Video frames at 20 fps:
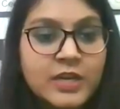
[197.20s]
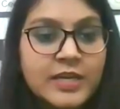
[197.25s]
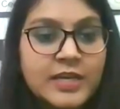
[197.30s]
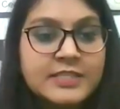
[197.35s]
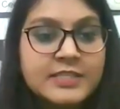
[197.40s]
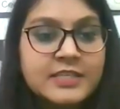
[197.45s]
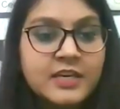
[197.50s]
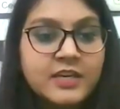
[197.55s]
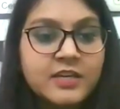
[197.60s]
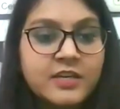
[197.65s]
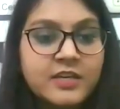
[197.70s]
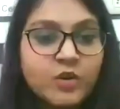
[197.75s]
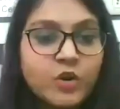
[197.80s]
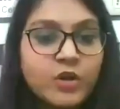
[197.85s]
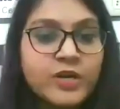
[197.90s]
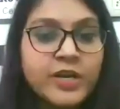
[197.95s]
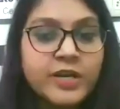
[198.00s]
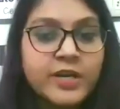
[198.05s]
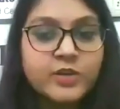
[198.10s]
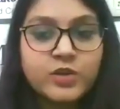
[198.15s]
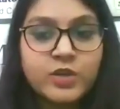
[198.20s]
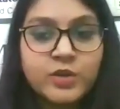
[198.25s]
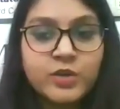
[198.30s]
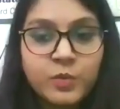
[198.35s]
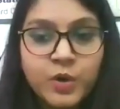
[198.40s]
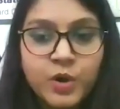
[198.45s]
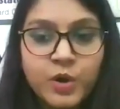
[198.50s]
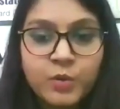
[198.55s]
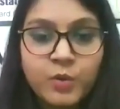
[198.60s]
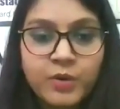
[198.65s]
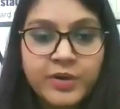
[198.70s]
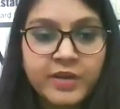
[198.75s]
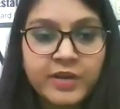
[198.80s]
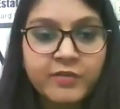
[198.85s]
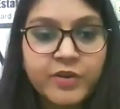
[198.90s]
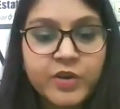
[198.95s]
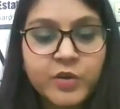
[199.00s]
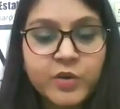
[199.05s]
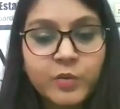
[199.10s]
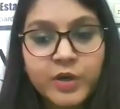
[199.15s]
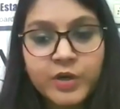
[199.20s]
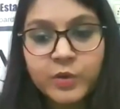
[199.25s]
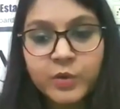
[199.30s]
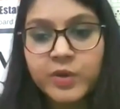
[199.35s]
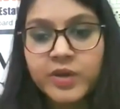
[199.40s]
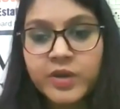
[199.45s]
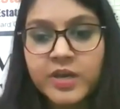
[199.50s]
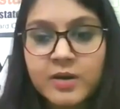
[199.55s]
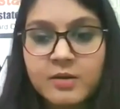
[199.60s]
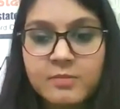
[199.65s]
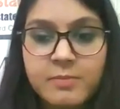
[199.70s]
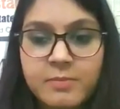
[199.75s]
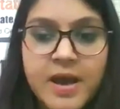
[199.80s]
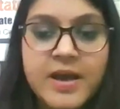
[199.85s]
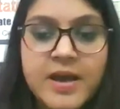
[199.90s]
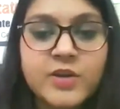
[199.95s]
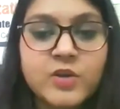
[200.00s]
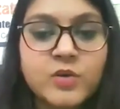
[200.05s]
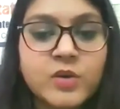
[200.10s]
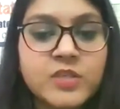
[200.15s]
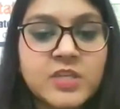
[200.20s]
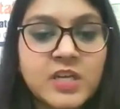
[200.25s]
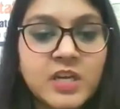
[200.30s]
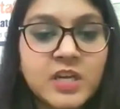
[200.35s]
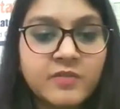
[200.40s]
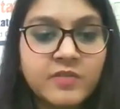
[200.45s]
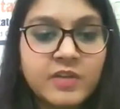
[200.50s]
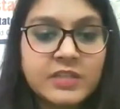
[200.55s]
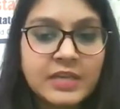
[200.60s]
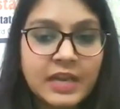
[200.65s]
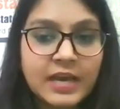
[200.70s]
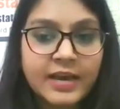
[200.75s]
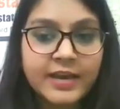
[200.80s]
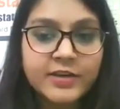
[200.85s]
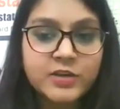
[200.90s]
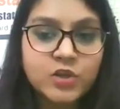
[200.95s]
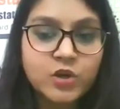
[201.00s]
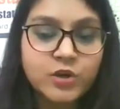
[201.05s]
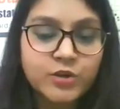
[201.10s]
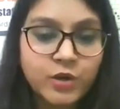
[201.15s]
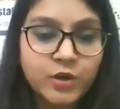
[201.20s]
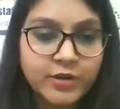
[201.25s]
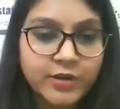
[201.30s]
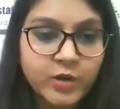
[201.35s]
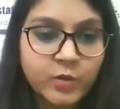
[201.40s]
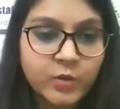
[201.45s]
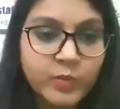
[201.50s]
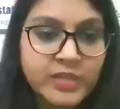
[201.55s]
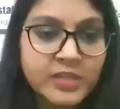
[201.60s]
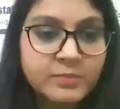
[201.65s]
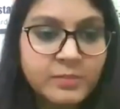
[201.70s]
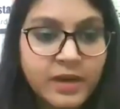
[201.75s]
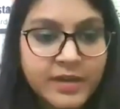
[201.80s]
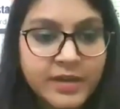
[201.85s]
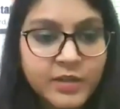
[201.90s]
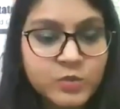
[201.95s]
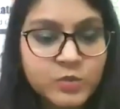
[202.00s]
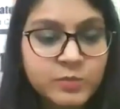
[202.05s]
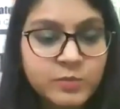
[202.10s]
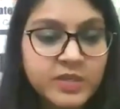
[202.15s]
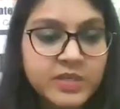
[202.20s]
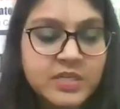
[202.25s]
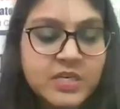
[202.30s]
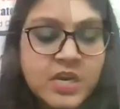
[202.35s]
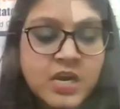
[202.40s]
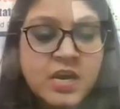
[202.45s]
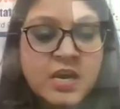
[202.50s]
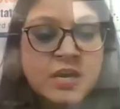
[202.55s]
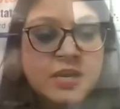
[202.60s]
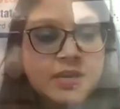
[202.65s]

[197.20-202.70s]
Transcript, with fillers: so let's say in your day-to-day work, whatever you are doing in bank, you're dealing with client or you're in wealth management.